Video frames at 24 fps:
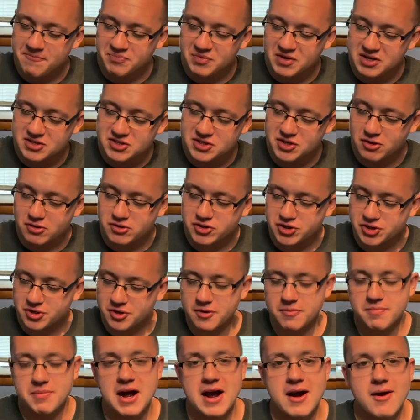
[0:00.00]
Zero Sugar
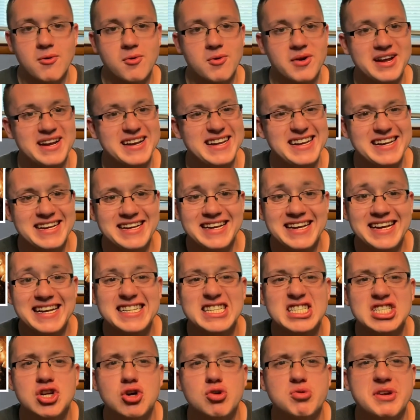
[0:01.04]
Powerade hits
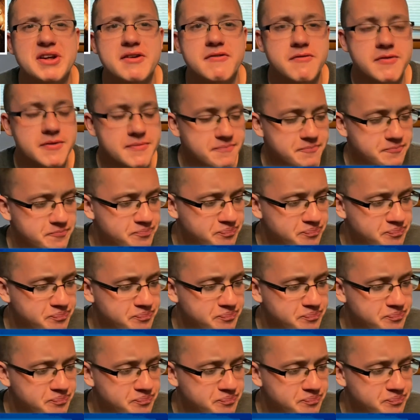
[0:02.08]
so different.